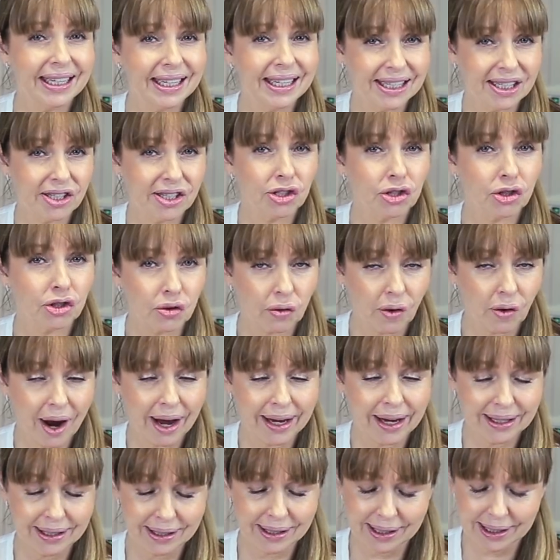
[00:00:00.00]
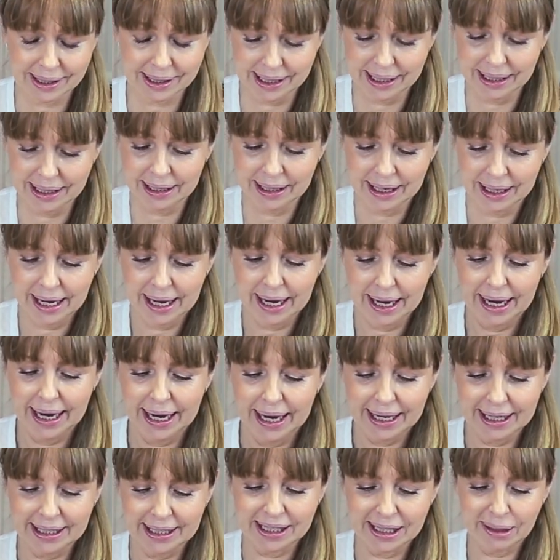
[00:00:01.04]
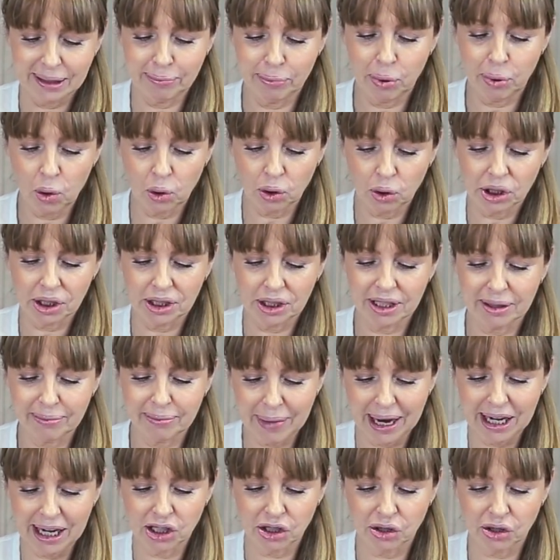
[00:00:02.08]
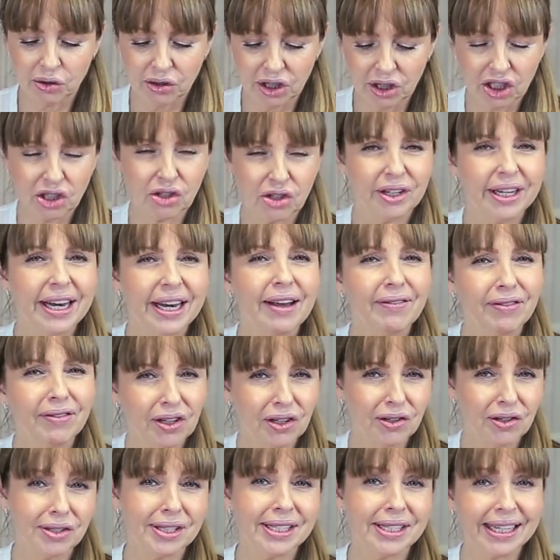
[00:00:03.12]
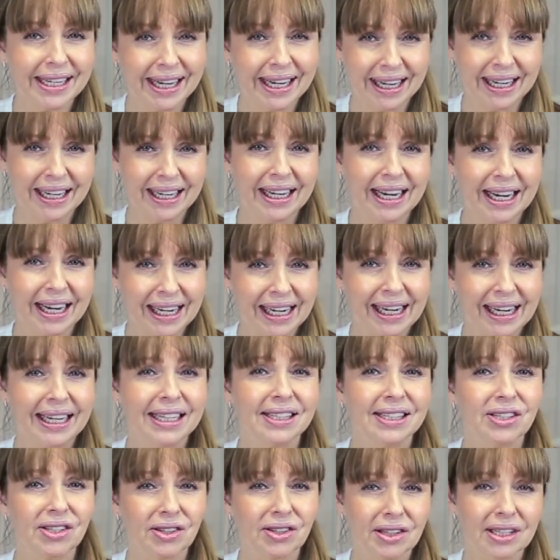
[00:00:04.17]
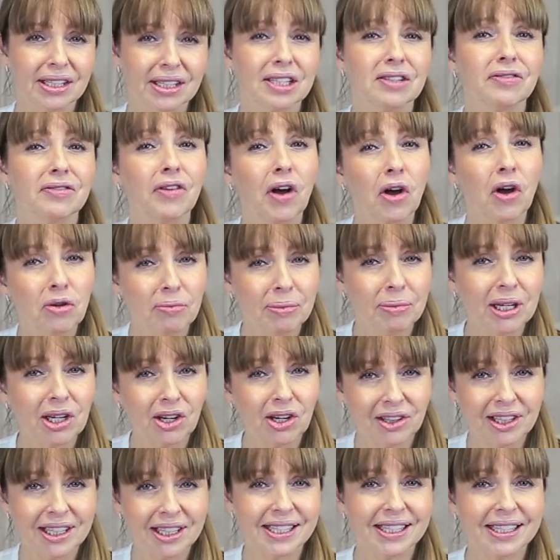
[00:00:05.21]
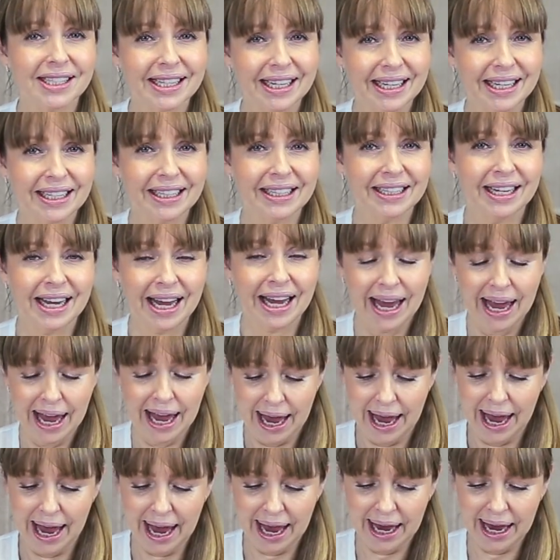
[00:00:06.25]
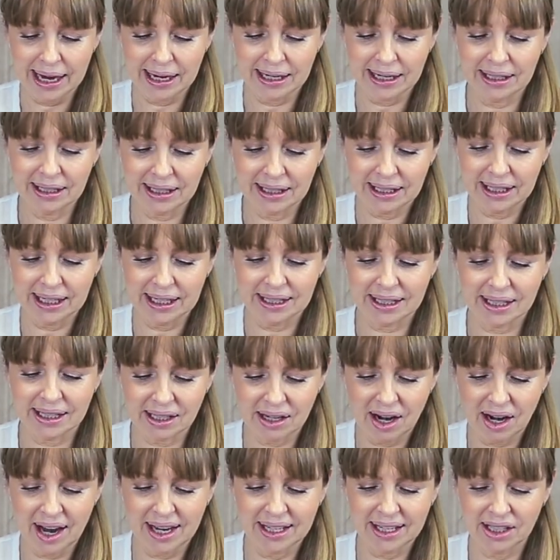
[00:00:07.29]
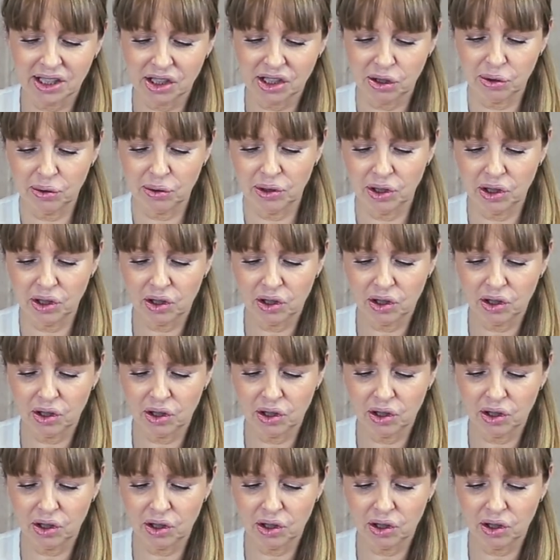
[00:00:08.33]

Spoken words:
is a drier skin, it's important to make sure that you're never using any cleanser that's foaming on the skin. And it's nice to,